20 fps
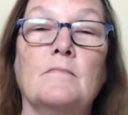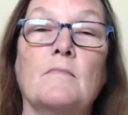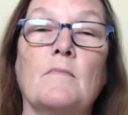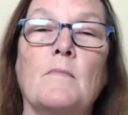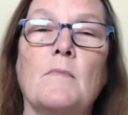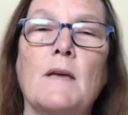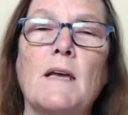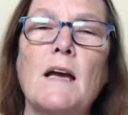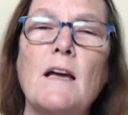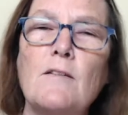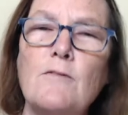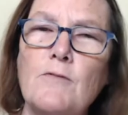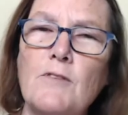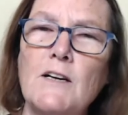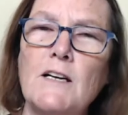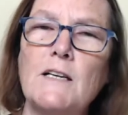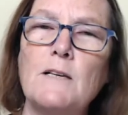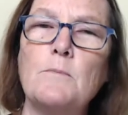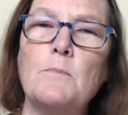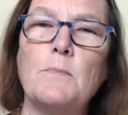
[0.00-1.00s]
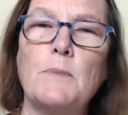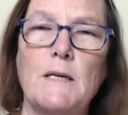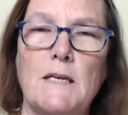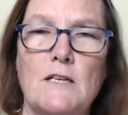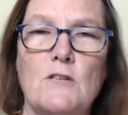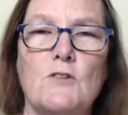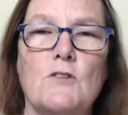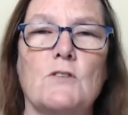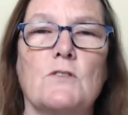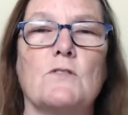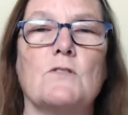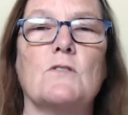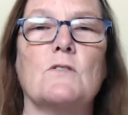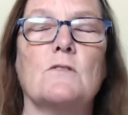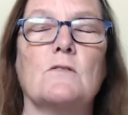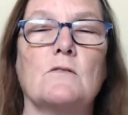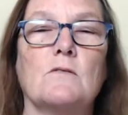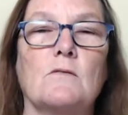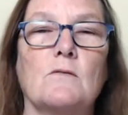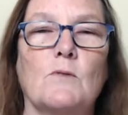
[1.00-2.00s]
May I find patience
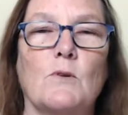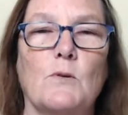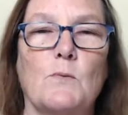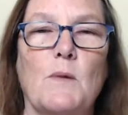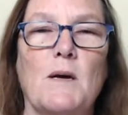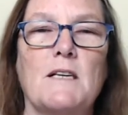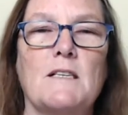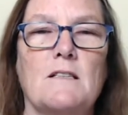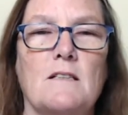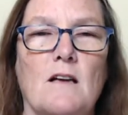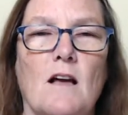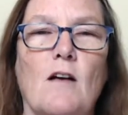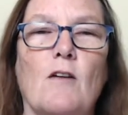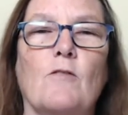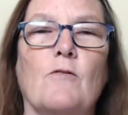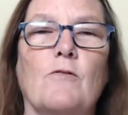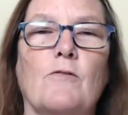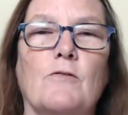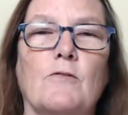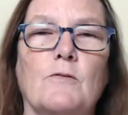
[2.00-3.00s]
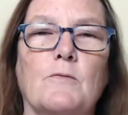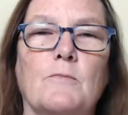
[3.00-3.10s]
with myself.